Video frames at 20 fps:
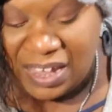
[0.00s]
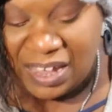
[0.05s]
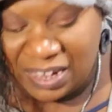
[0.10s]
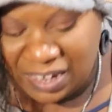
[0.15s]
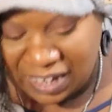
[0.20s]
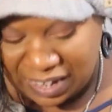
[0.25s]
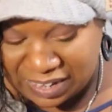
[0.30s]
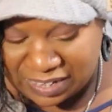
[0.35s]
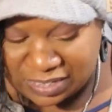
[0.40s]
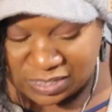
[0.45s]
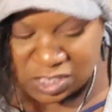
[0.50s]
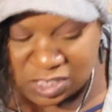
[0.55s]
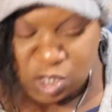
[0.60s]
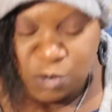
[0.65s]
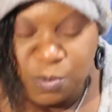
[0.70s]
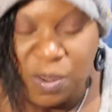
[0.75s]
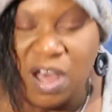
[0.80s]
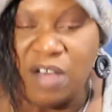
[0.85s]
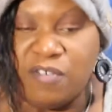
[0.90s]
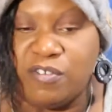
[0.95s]
It ends this
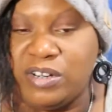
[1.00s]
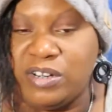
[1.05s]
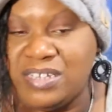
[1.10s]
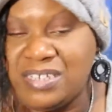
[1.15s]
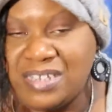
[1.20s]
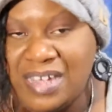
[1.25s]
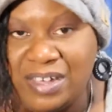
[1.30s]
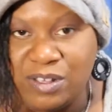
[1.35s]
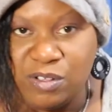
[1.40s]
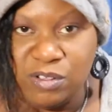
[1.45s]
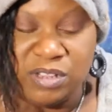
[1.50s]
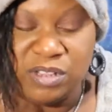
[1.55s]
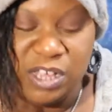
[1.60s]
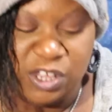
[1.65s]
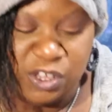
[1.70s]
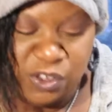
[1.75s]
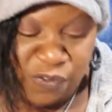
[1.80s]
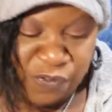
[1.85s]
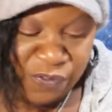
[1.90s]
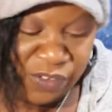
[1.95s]
poverty cycle
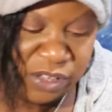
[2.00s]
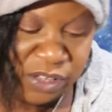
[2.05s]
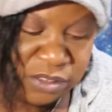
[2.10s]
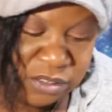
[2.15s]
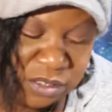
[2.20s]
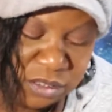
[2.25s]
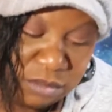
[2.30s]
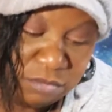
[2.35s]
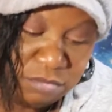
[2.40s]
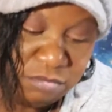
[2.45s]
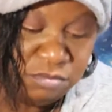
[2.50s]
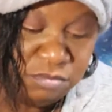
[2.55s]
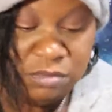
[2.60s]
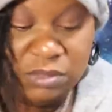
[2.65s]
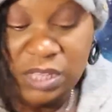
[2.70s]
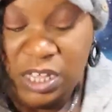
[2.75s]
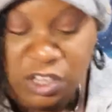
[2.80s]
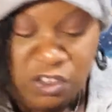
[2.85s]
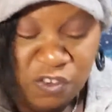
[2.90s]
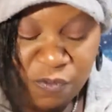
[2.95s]
that you felt,
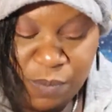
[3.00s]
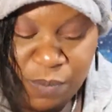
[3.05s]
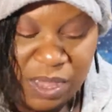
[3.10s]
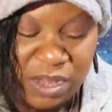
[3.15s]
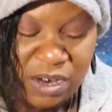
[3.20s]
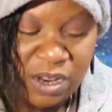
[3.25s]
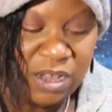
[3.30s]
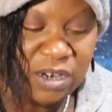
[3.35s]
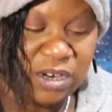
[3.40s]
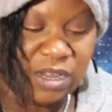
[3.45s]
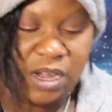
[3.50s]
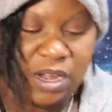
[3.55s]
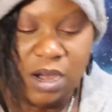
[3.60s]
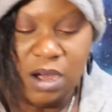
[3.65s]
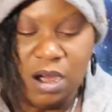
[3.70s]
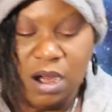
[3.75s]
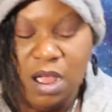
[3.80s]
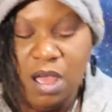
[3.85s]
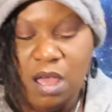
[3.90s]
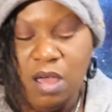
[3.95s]
that you've been in
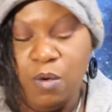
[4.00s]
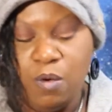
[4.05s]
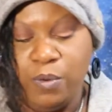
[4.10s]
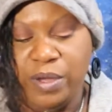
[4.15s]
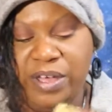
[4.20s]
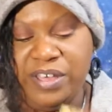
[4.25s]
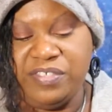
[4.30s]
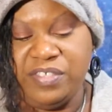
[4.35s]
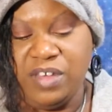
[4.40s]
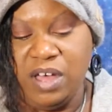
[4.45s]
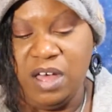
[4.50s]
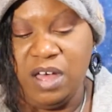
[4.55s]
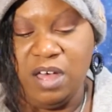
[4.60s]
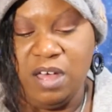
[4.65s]
here with